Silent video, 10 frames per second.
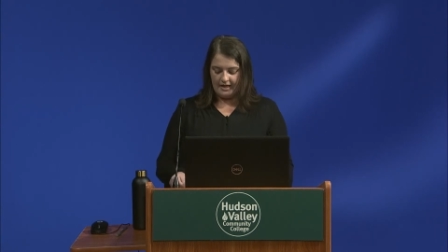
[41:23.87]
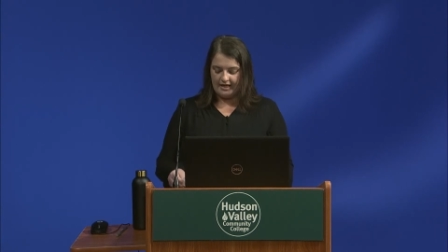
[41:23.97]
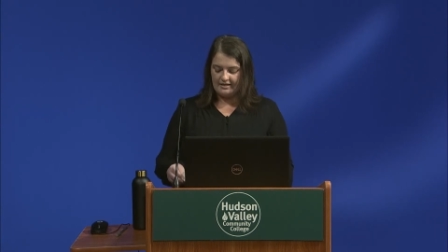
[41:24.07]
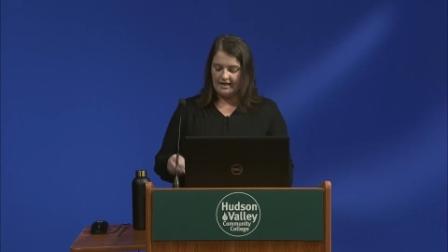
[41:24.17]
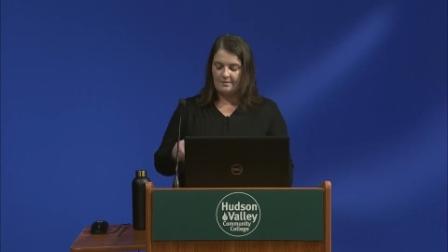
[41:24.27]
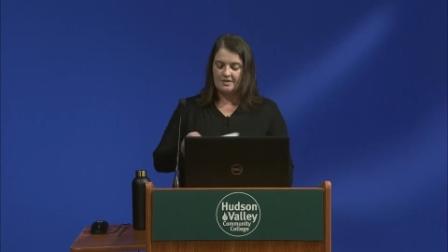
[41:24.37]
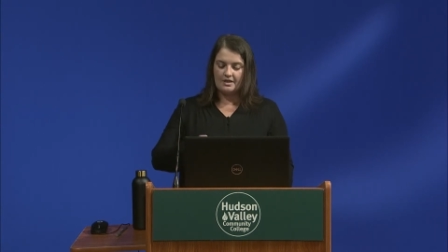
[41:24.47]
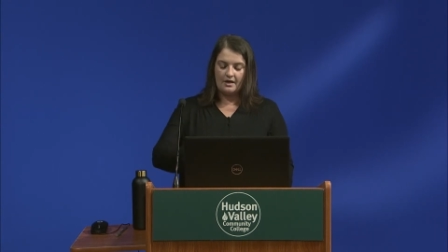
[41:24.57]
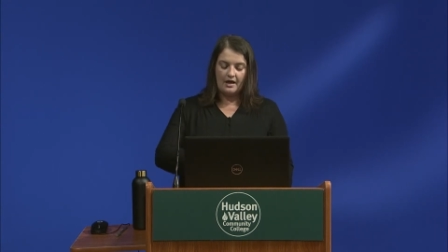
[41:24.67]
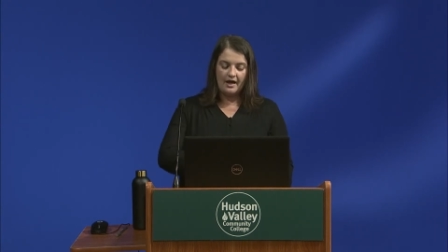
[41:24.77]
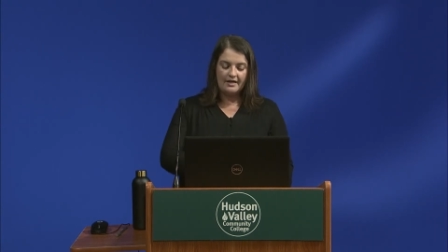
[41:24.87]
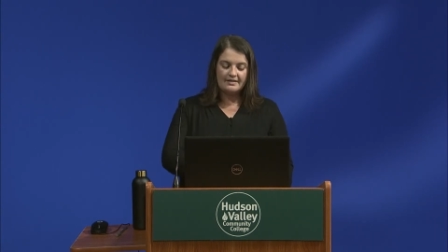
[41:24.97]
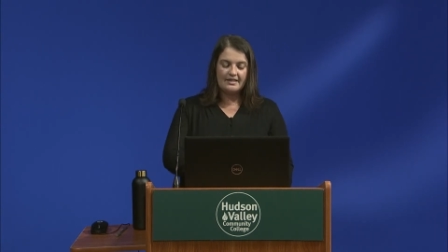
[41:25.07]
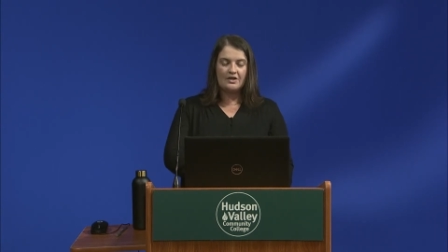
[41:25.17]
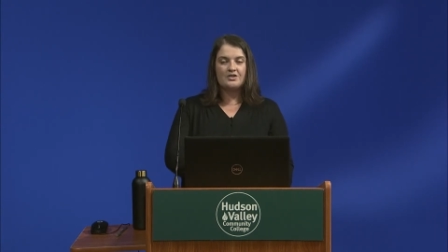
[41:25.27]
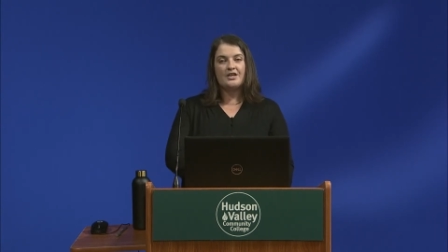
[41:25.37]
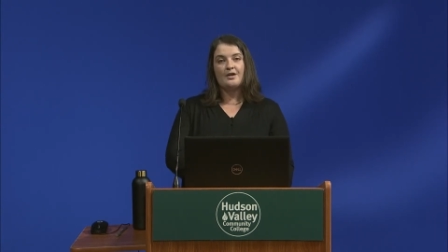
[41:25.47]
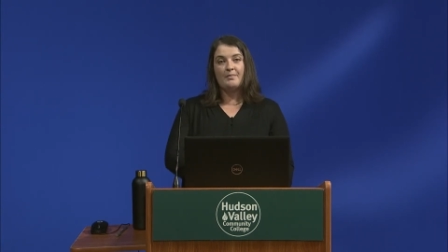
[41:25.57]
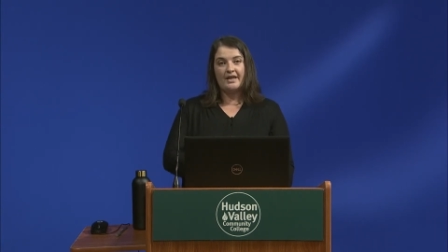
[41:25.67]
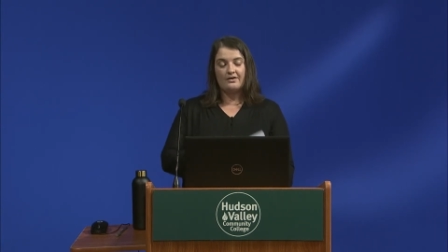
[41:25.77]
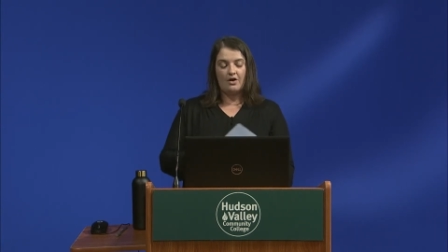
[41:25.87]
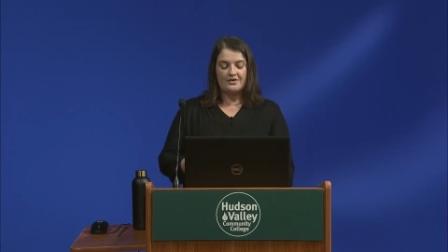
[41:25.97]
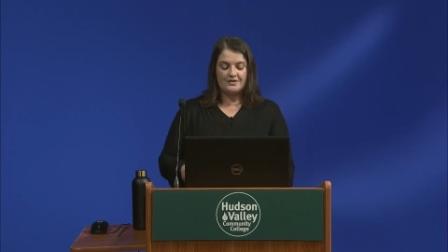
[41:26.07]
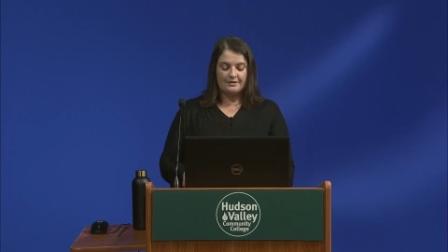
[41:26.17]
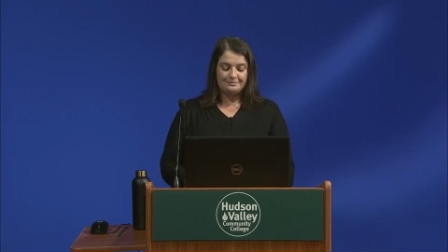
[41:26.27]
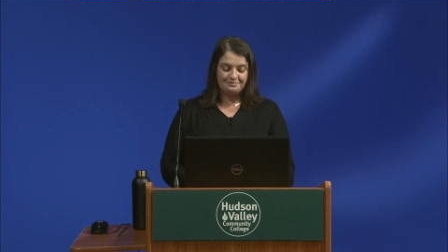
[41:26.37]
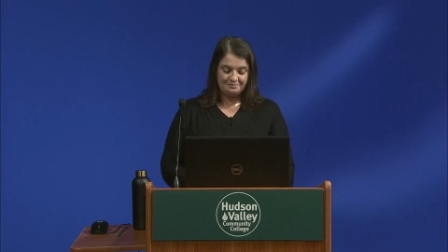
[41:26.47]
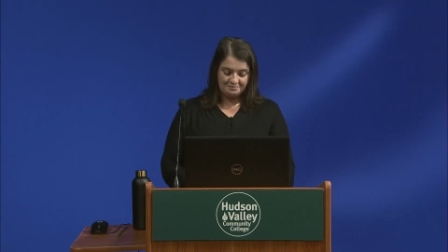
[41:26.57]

and named HUD Secretary Ben Carson